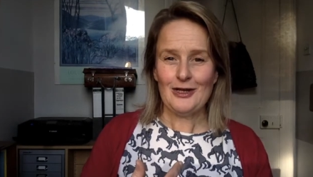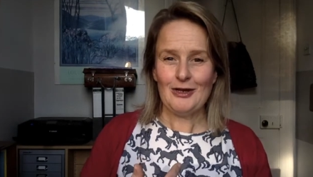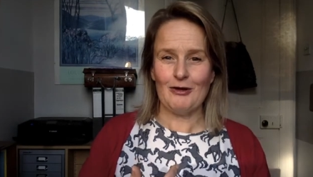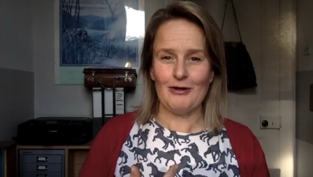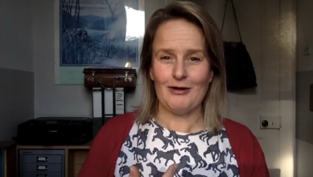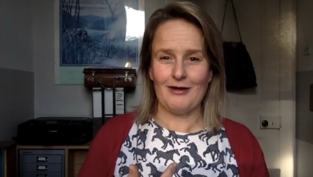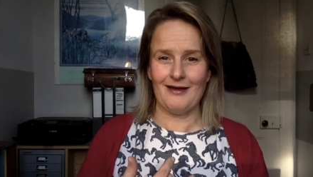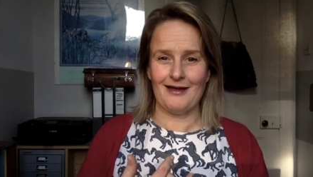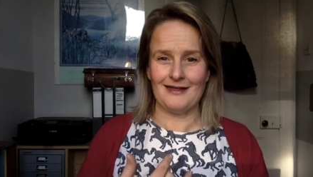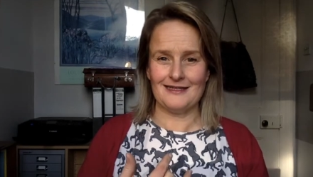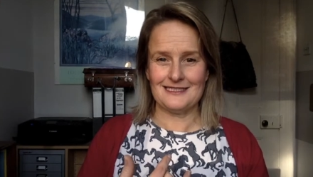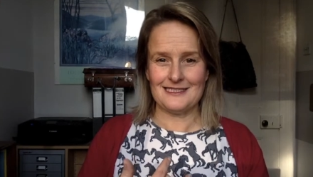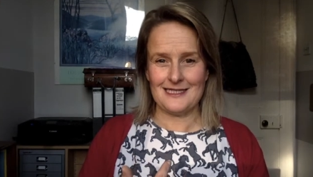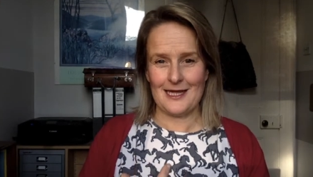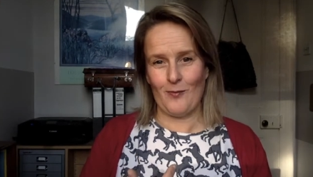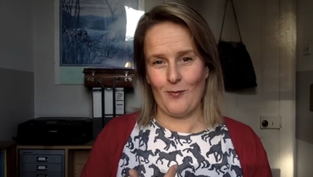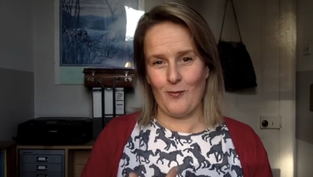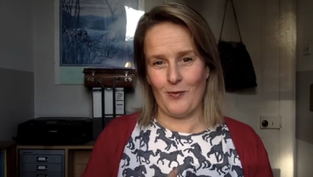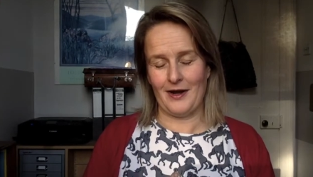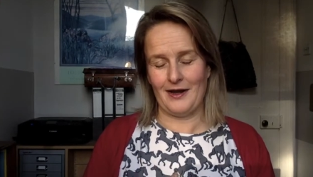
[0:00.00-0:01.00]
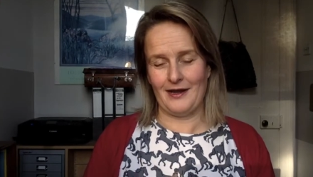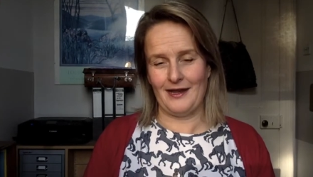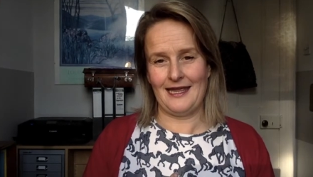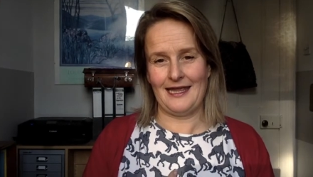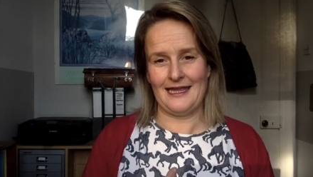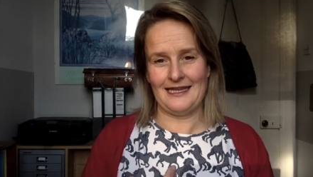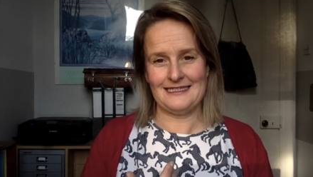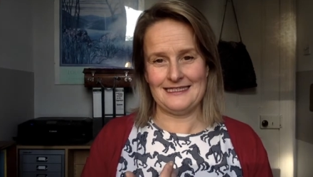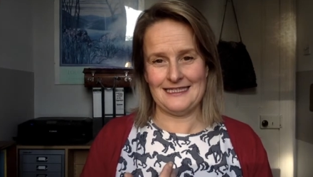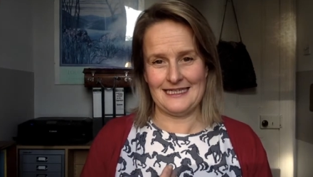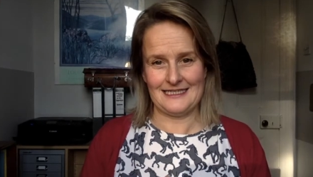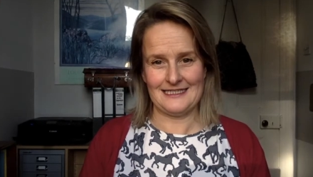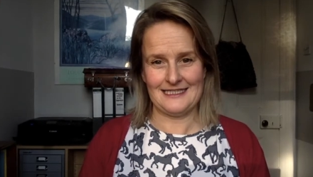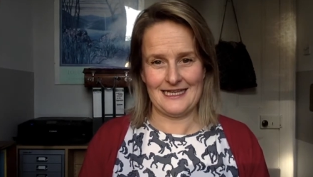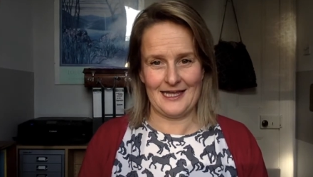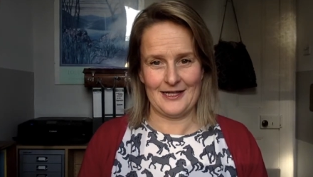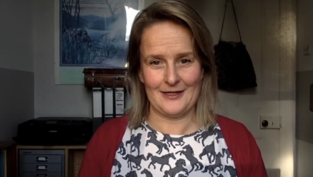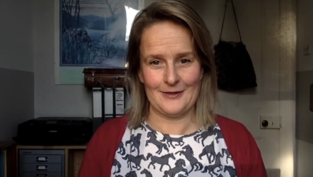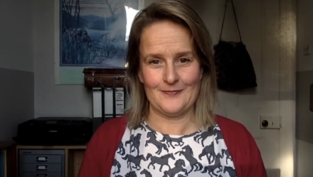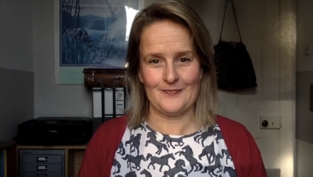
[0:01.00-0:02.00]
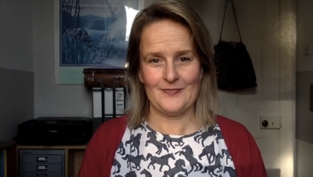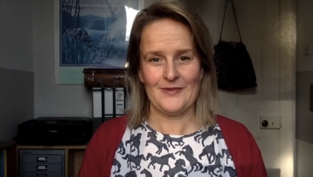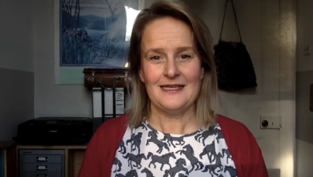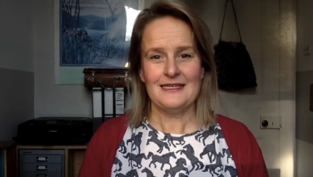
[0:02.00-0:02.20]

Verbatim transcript: look at step one in detail.